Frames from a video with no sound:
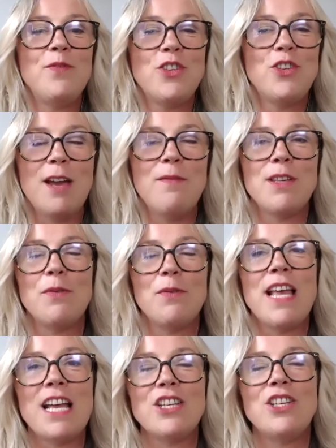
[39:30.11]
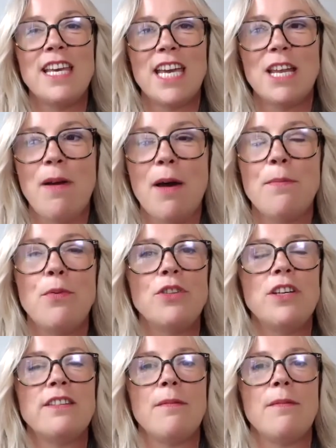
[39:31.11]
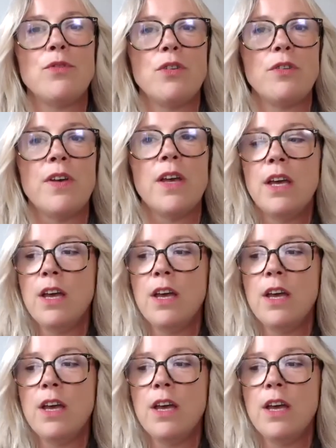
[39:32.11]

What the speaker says: James, I was actually thinking about putting some sort of